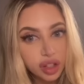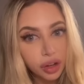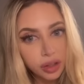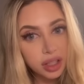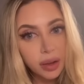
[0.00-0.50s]

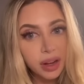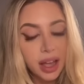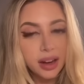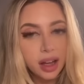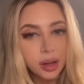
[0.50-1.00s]
girls I would
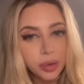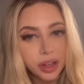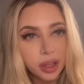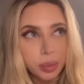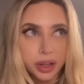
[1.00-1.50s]
hate on were
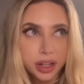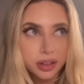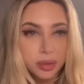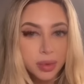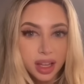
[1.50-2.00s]
either prettier
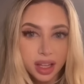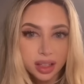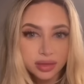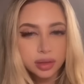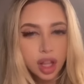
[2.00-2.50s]
than
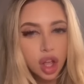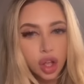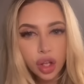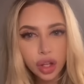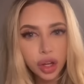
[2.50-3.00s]
me,
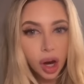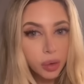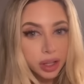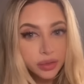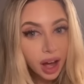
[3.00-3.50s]

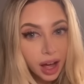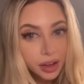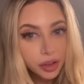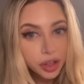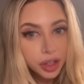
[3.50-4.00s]
going
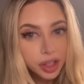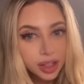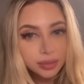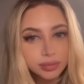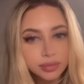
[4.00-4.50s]

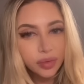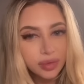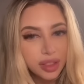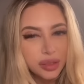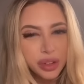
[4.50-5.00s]
viral,
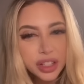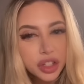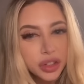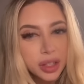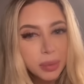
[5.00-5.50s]

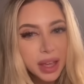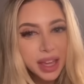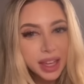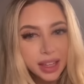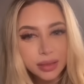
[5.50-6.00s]
richer than
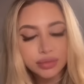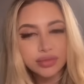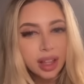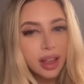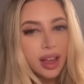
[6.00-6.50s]
me,
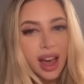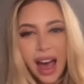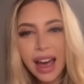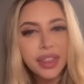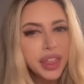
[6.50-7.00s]

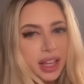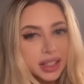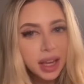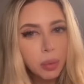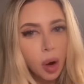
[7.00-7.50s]
had things
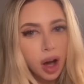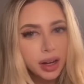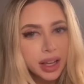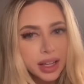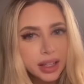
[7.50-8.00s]
I
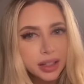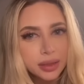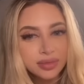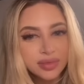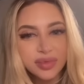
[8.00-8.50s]
wanted.
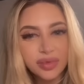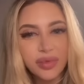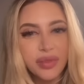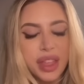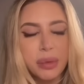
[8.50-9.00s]

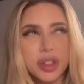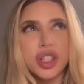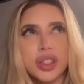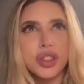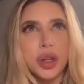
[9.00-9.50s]
They were
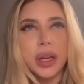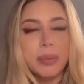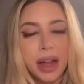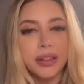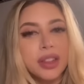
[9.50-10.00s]
just doing
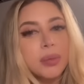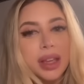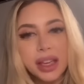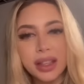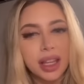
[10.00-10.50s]
better than
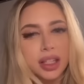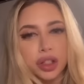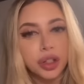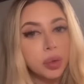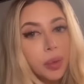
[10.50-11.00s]
me in, like,
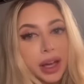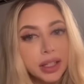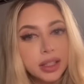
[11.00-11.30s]
certain ways.